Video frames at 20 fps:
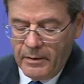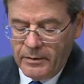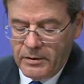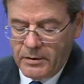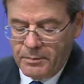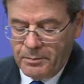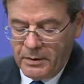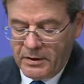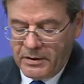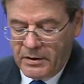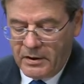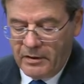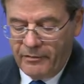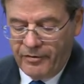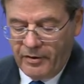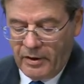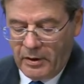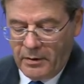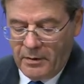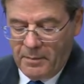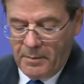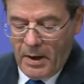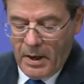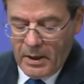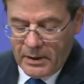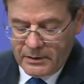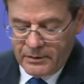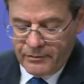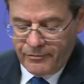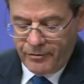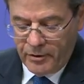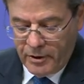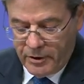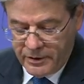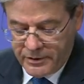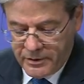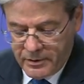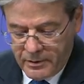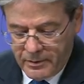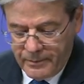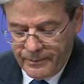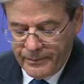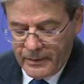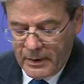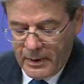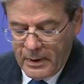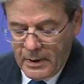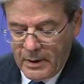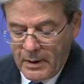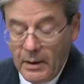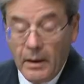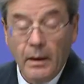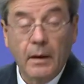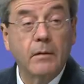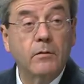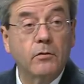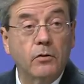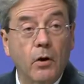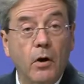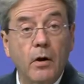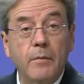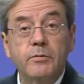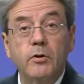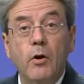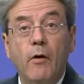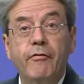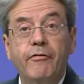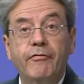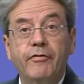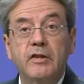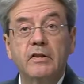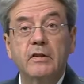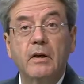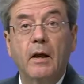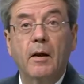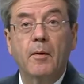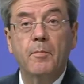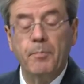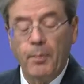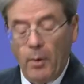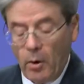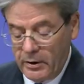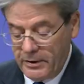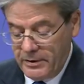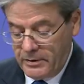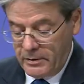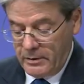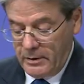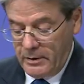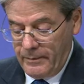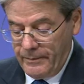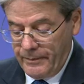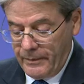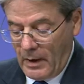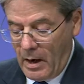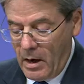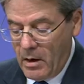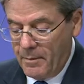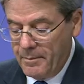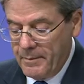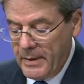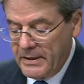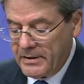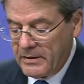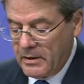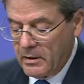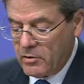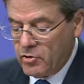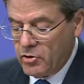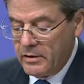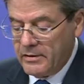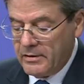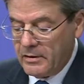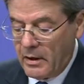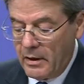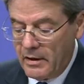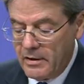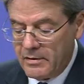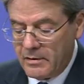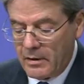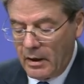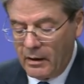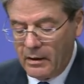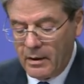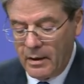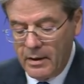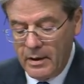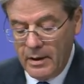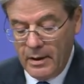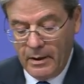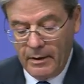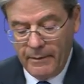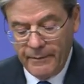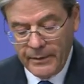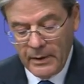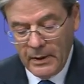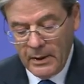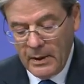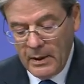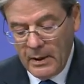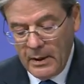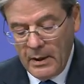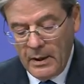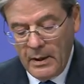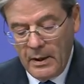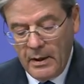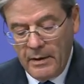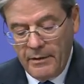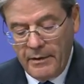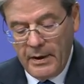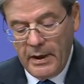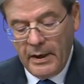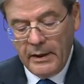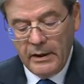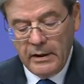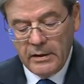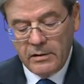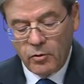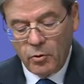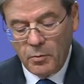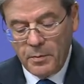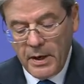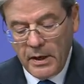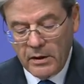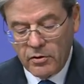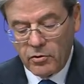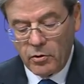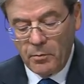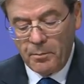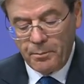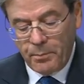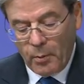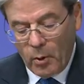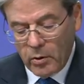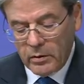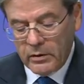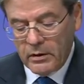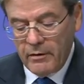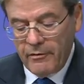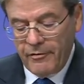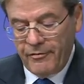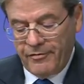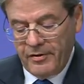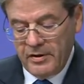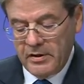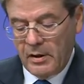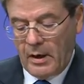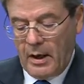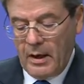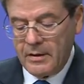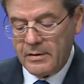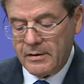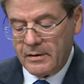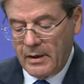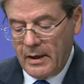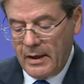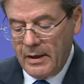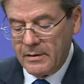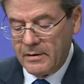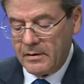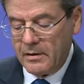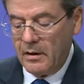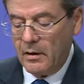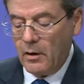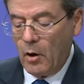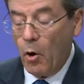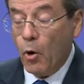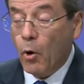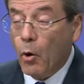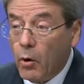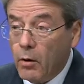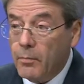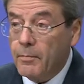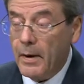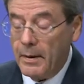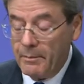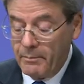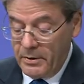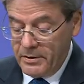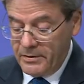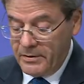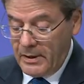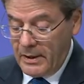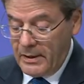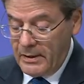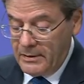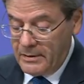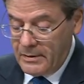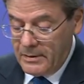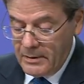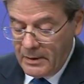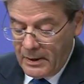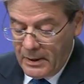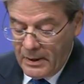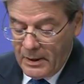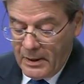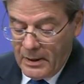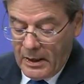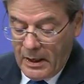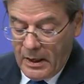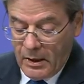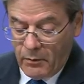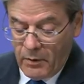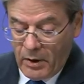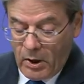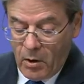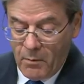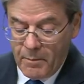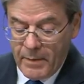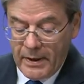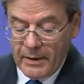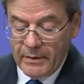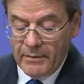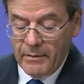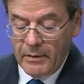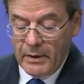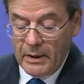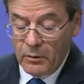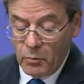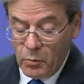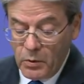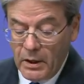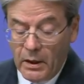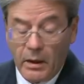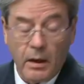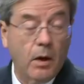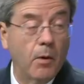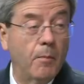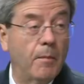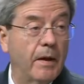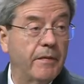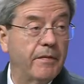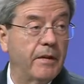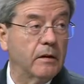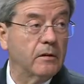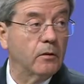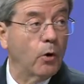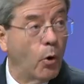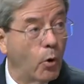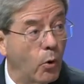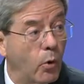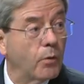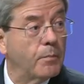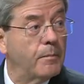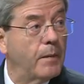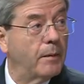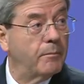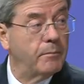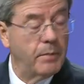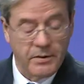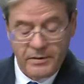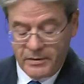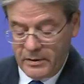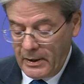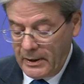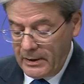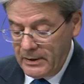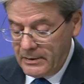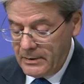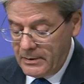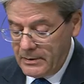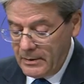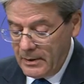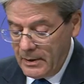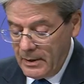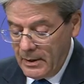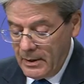specific remarks. First, in terms of fiscal policy, our message is crystal clear. There needs to be a supportive fiscal stance in all member states, and, recommend, and we recommend that all member states